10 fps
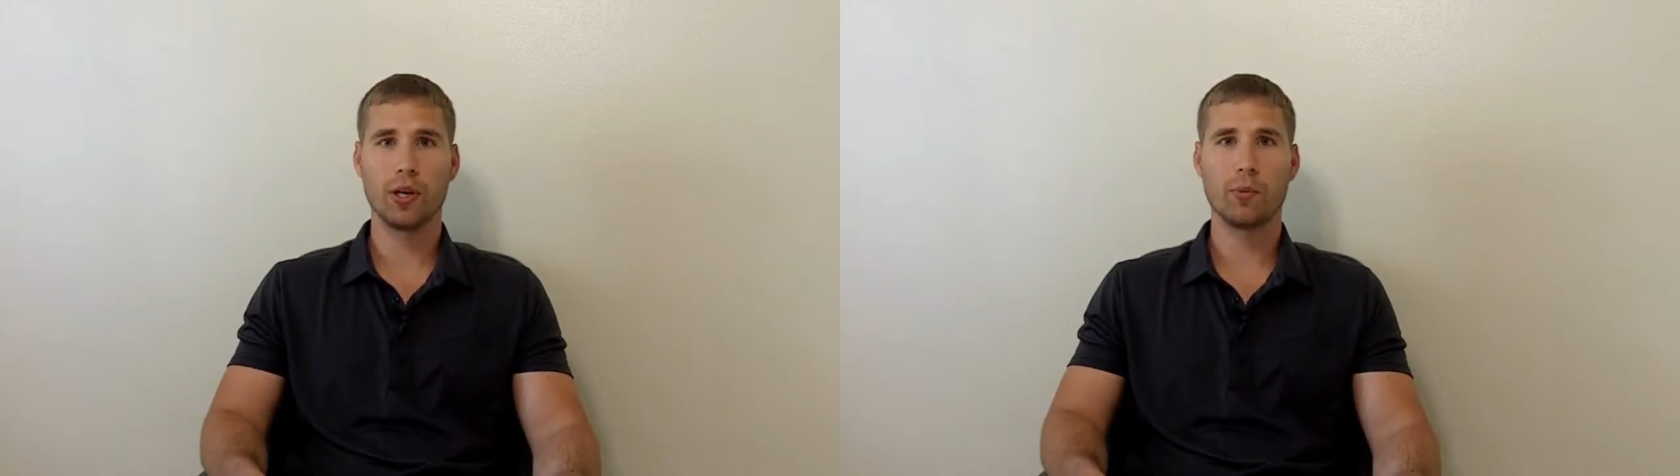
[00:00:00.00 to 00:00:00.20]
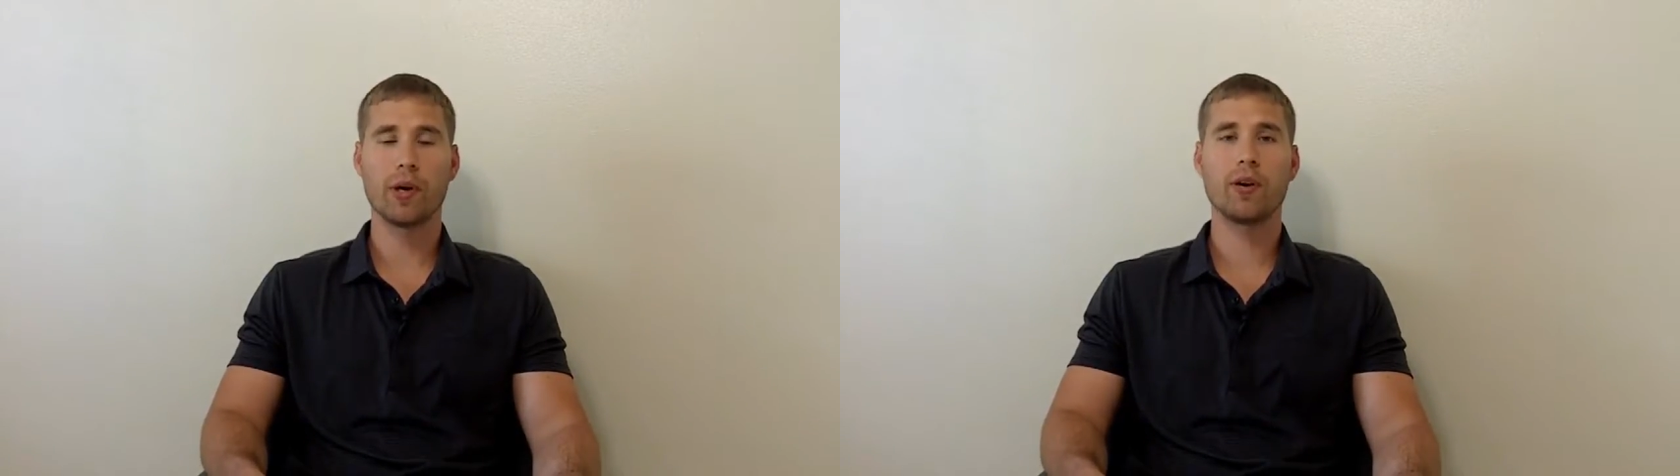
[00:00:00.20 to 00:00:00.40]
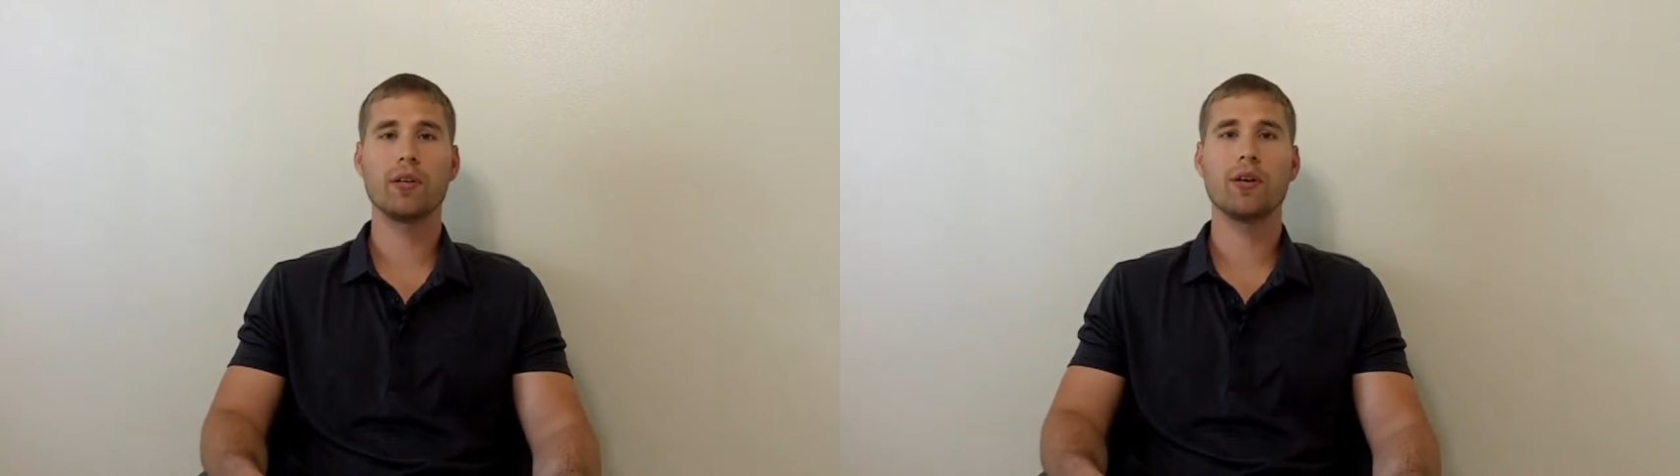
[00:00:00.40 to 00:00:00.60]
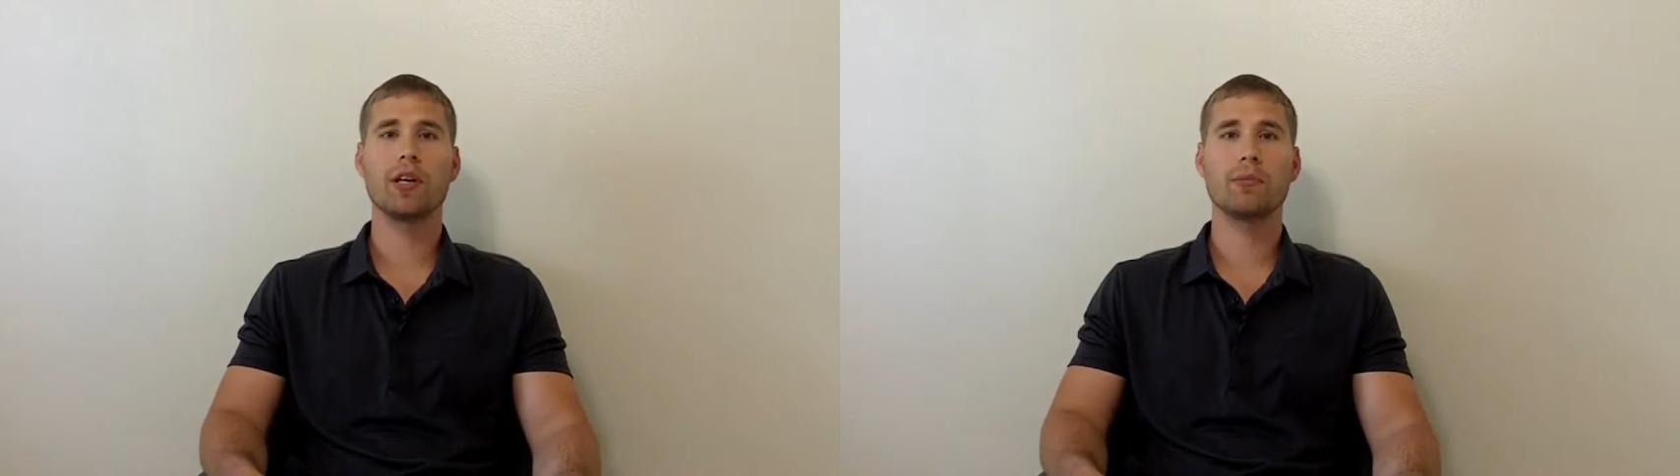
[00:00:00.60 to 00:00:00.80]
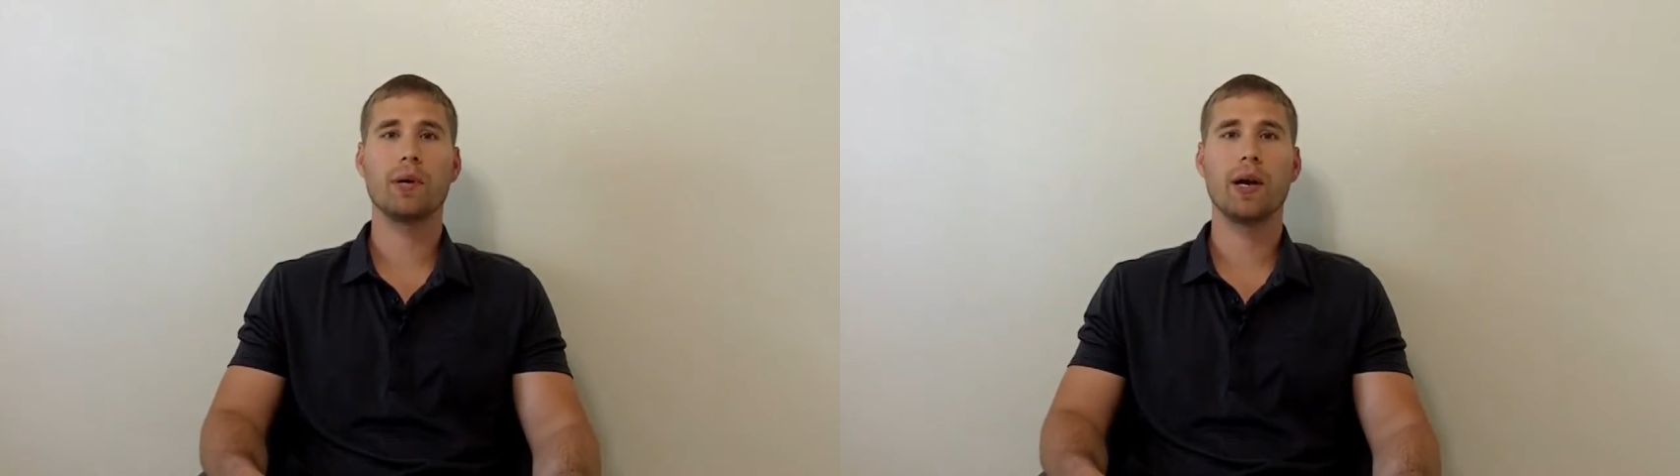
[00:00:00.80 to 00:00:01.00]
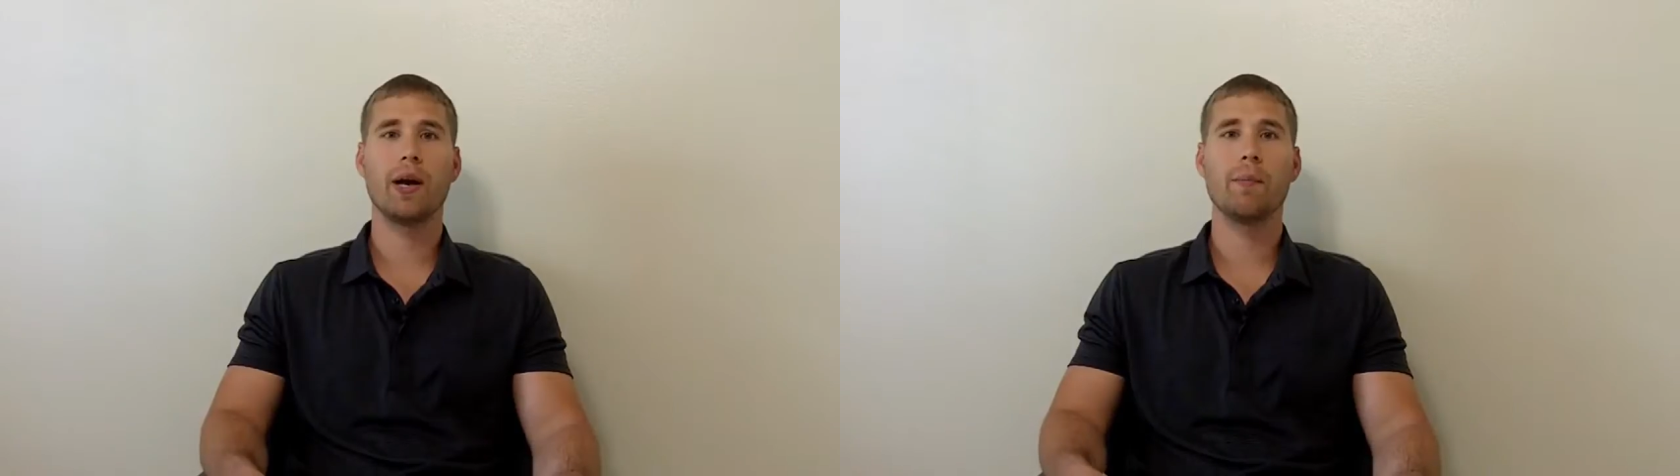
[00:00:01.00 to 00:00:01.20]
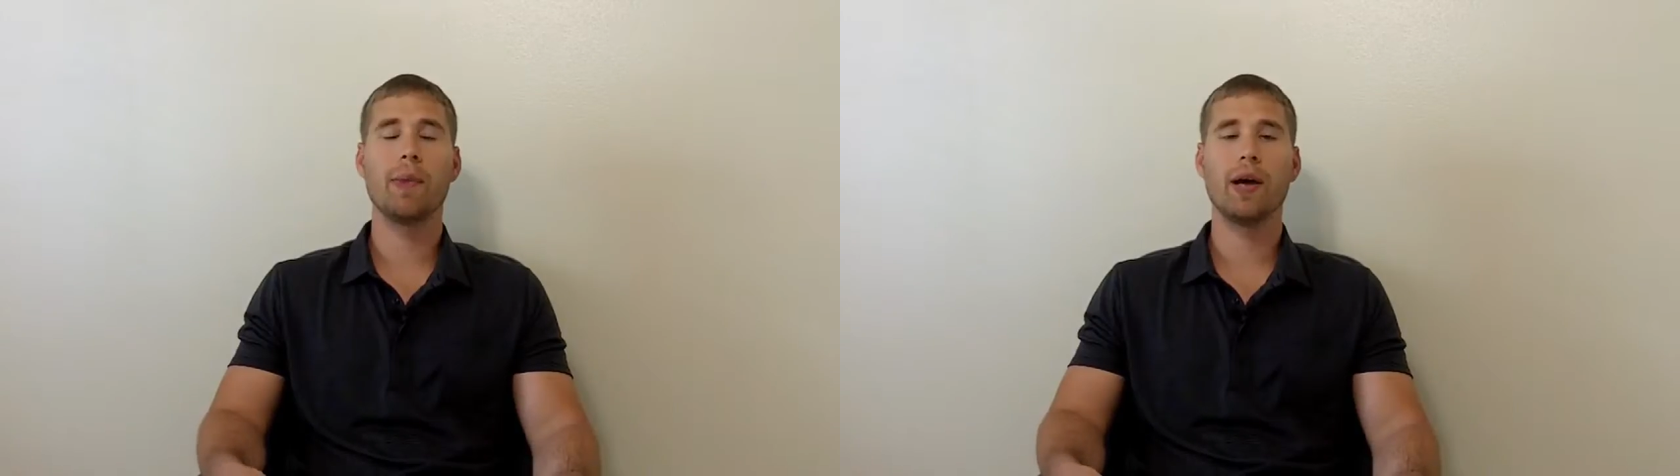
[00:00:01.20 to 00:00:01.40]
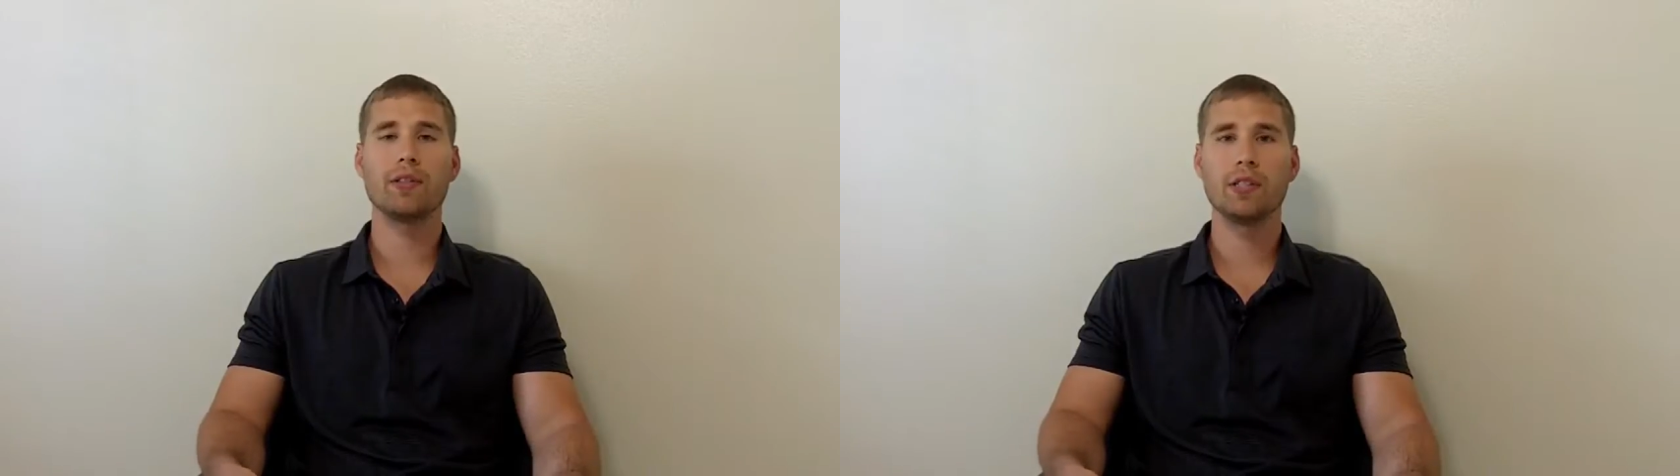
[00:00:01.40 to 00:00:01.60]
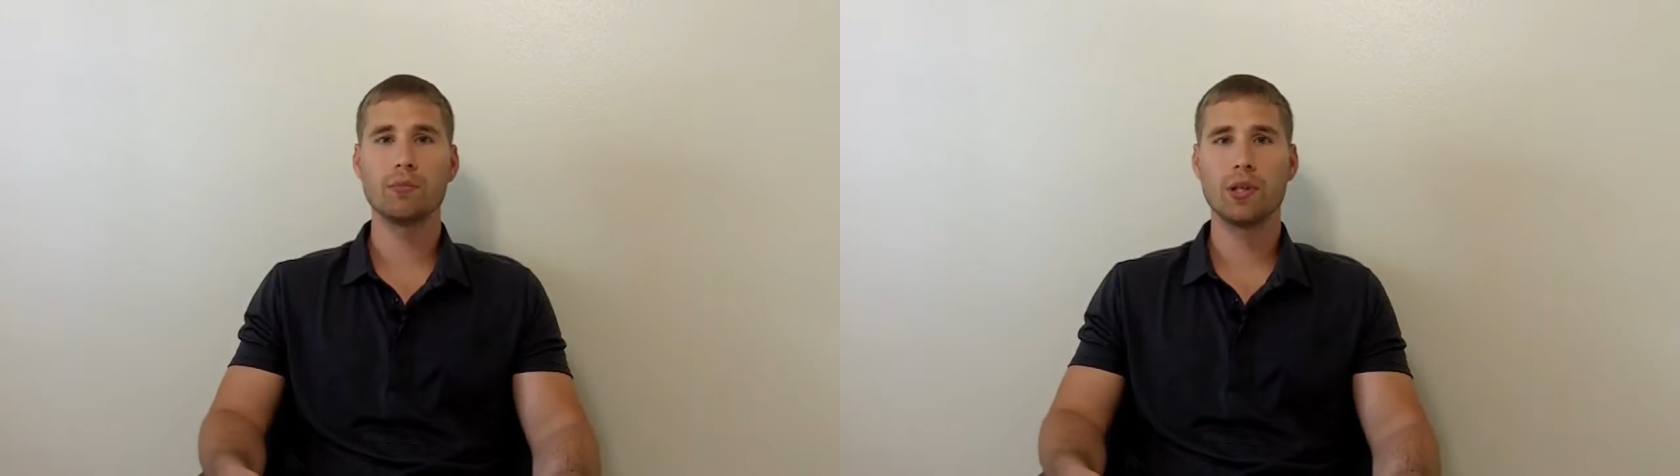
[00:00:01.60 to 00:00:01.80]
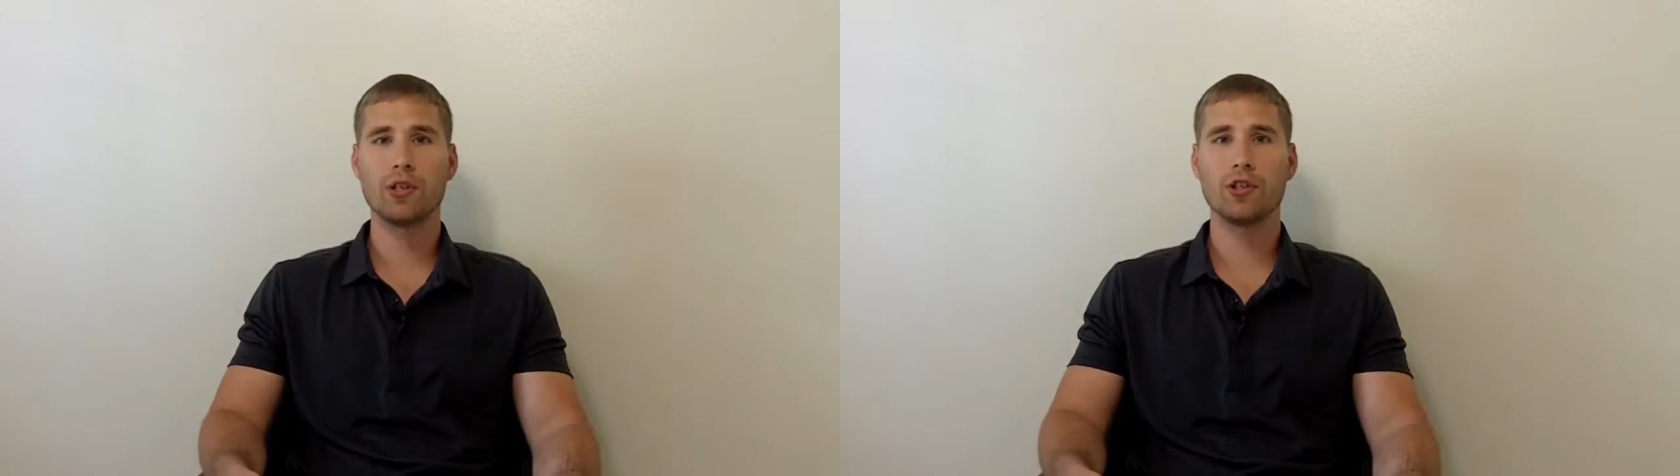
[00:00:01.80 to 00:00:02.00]
And we already talked about how balancing
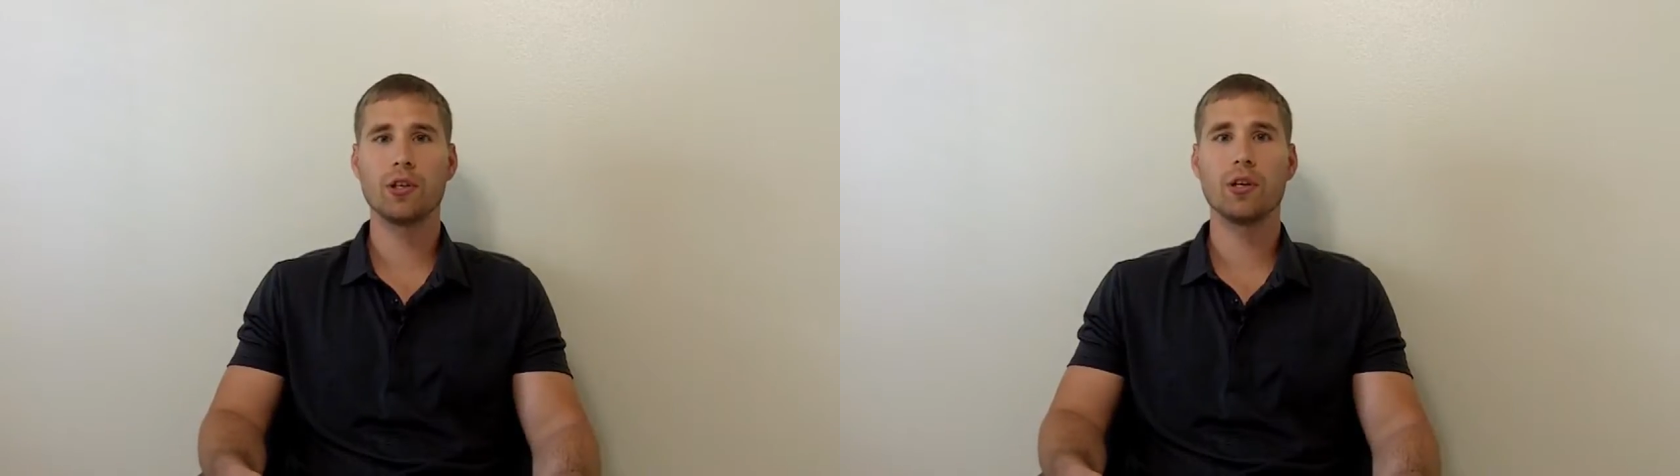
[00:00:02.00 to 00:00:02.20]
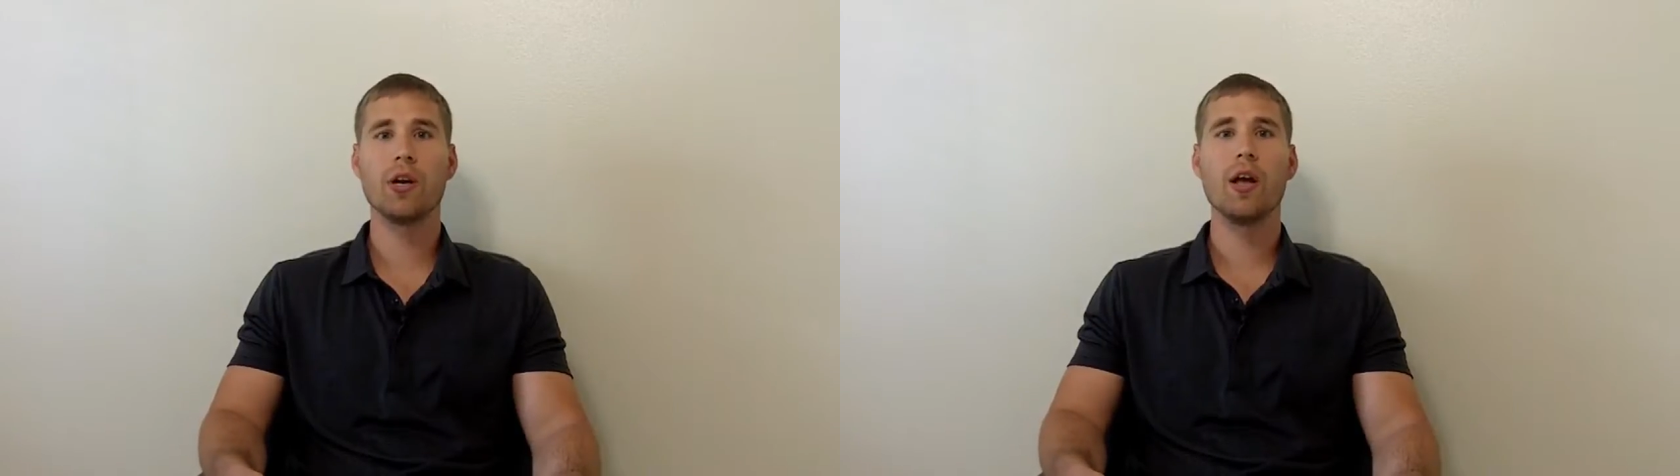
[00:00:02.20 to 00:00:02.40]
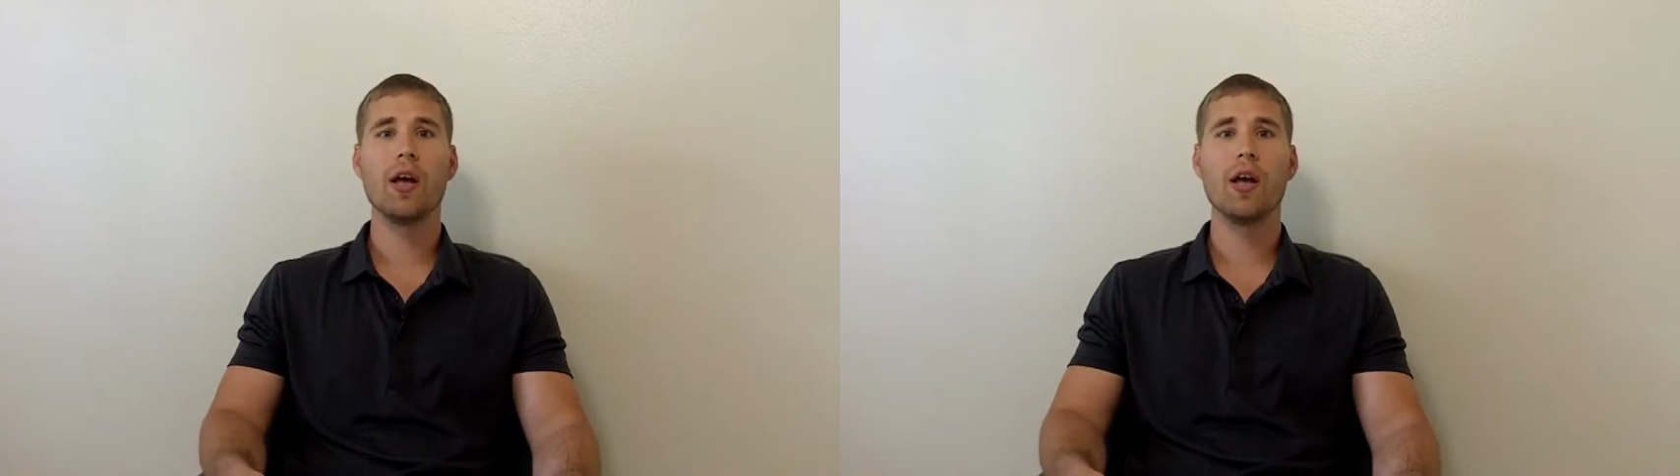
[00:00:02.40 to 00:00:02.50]
blood sugar